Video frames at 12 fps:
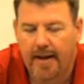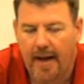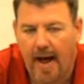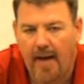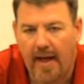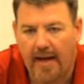
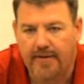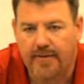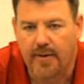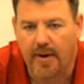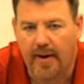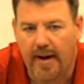Yeah, that's
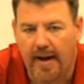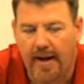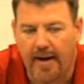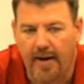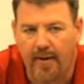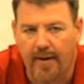true.
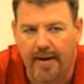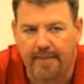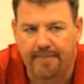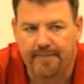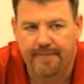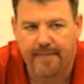
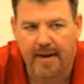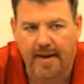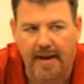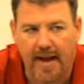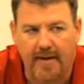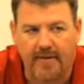
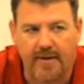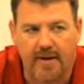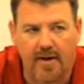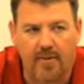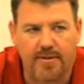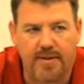Again, as a
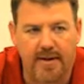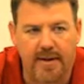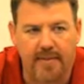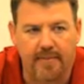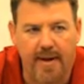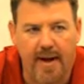coach and a
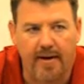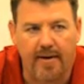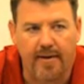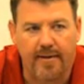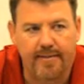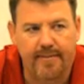
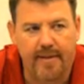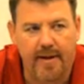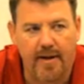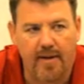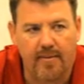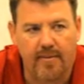competitor,
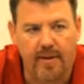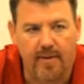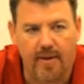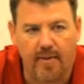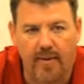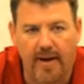you know, you
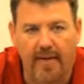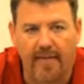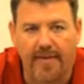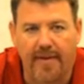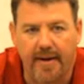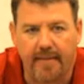want to win
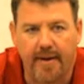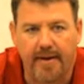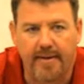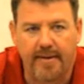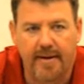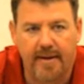everything.
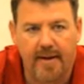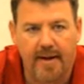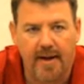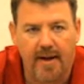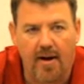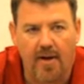But
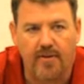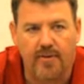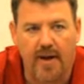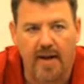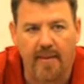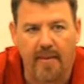you
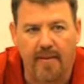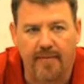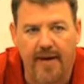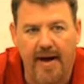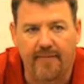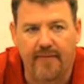also got to be able to
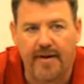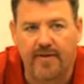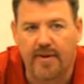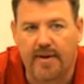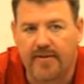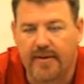find
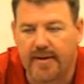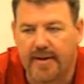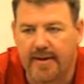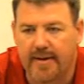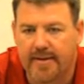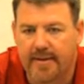victories in
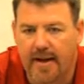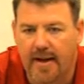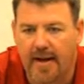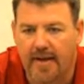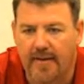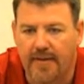
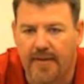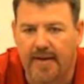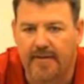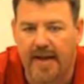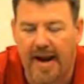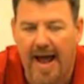the
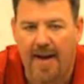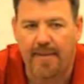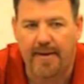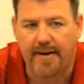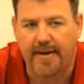things that happened.